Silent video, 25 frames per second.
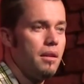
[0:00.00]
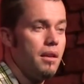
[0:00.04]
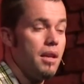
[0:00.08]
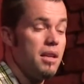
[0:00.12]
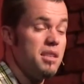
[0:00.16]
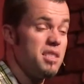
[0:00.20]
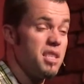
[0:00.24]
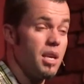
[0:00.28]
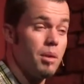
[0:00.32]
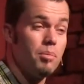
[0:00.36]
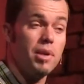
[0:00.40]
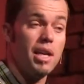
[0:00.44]

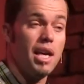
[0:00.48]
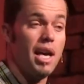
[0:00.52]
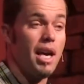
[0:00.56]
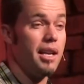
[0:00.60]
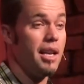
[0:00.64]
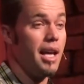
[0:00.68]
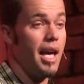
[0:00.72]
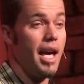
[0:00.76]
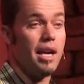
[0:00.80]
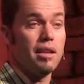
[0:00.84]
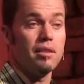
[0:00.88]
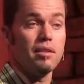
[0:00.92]
And Zebedee had
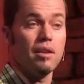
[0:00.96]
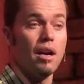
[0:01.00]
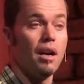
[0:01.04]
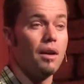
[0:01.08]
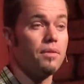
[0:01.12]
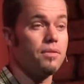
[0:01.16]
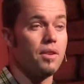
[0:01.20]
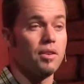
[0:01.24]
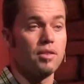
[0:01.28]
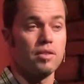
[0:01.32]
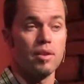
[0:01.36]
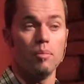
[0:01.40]
to hand it
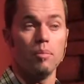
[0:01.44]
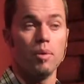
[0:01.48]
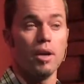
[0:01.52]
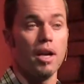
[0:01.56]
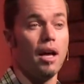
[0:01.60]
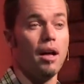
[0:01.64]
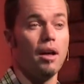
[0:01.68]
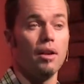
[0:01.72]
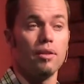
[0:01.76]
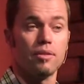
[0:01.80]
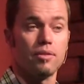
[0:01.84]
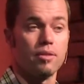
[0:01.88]
off to someone
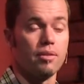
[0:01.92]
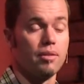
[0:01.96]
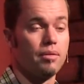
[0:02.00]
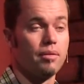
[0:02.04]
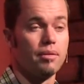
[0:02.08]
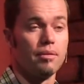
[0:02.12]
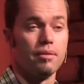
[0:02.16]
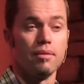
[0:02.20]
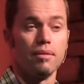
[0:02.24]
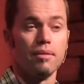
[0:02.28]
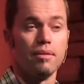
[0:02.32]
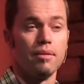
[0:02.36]
else.
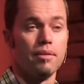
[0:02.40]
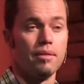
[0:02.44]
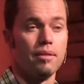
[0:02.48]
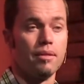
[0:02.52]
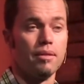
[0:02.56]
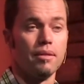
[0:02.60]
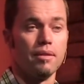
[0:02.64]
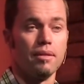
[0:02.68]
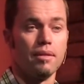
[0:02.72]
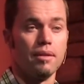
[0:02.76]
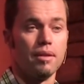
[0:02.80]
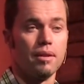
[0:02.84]

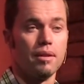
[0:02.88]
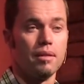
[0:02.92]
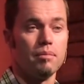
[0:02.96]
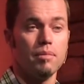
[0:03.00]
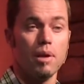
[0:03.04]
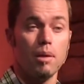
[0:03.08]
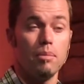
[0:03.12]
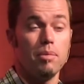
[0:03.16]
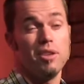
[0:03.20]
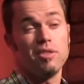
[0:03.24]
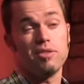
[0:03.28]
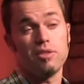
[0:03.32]

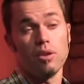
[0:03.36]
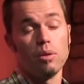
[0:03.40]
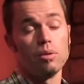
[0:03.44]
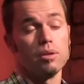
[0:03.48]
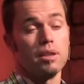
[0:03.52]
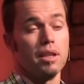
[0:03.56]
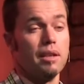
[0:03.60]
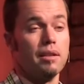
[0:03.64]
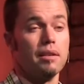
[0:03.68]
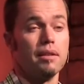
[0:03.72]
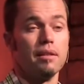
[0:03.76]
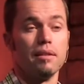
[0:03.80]
Maybe he
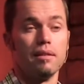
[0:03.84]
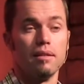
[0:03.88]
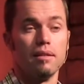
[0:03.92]
sold it.